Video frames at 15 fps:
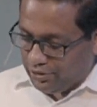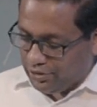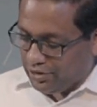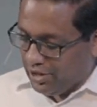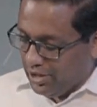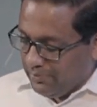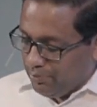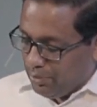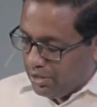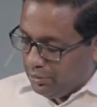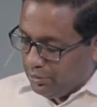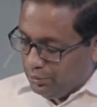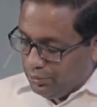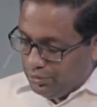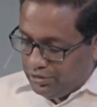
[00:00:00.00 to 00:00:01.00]
of truth so
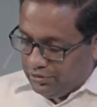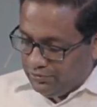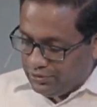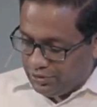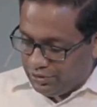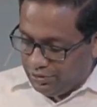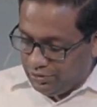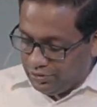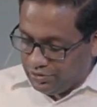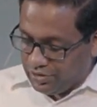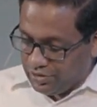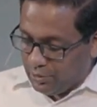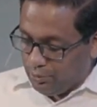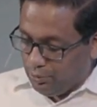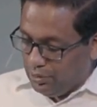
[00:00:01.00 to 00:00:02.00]
that we would be
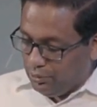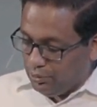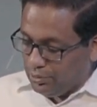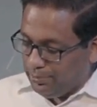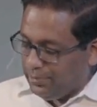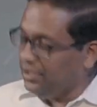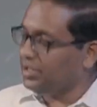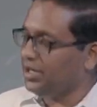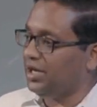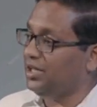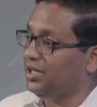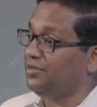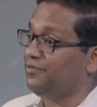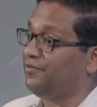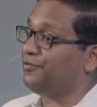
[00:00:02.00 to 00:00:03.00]
kind of first
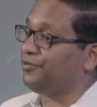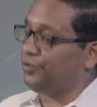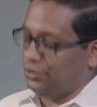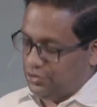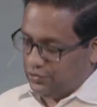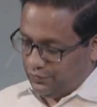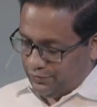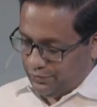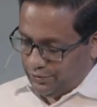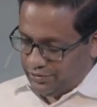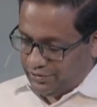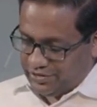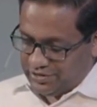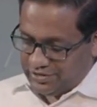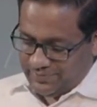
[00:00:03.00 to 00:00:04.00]
fruits of his
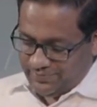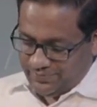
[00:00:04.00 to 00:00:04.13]
creature.